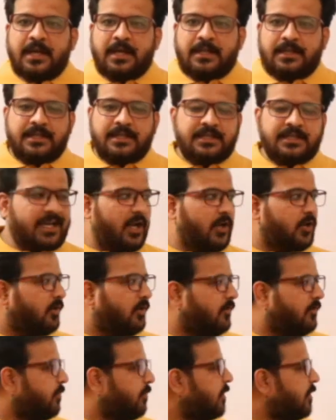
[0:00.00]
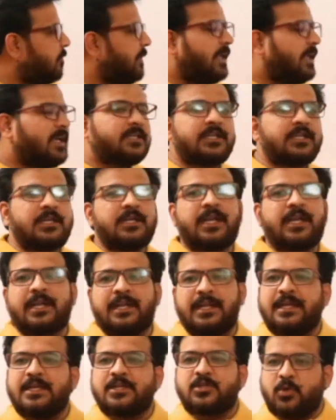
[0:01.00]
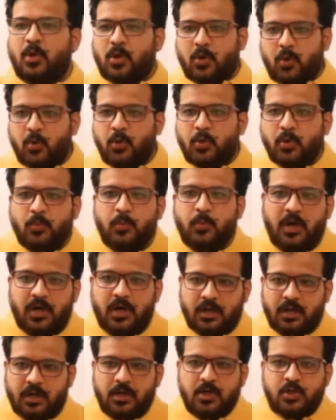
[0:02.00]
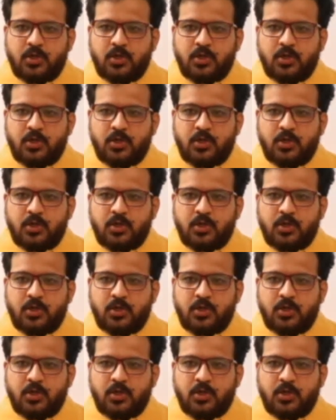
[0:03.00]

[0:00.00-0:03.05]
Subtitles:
this kind of multiplication technique is not going to work.